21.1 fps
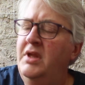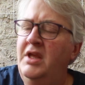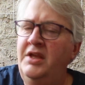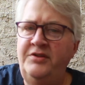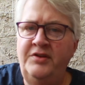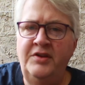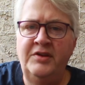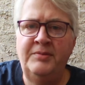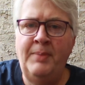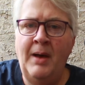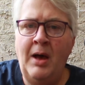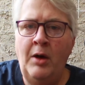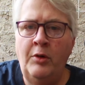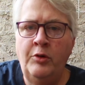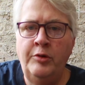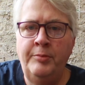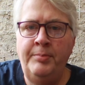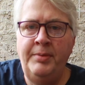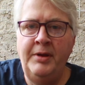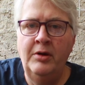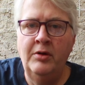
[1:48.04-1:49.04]
Is this
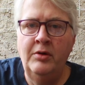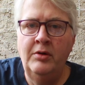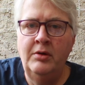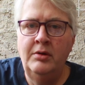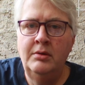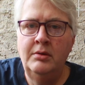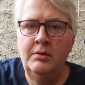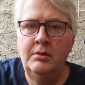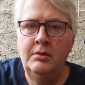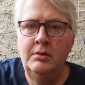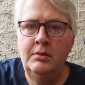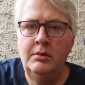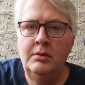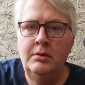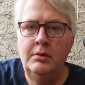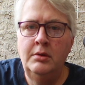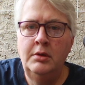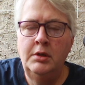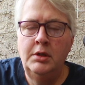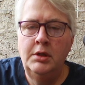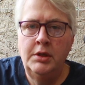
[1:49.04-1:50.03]
powdered beer?
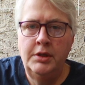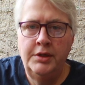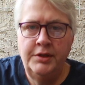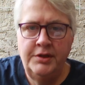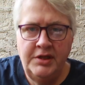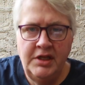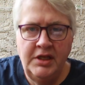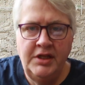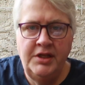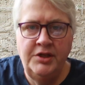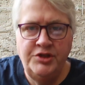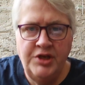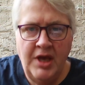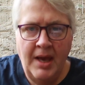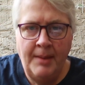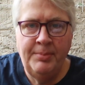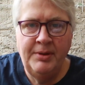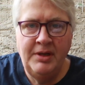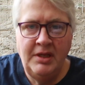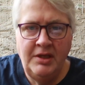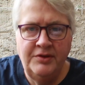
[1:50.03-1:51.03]
Did the
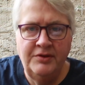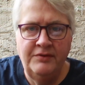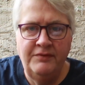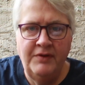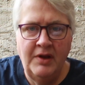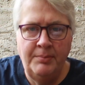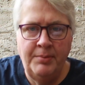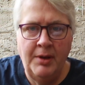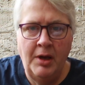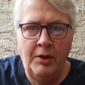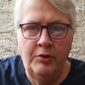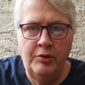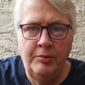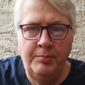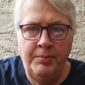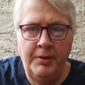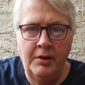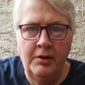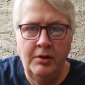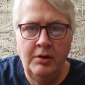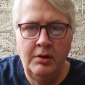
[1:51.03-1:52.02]
Japanese invent powdered
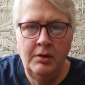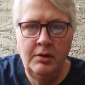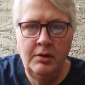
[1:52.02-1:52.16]
beer?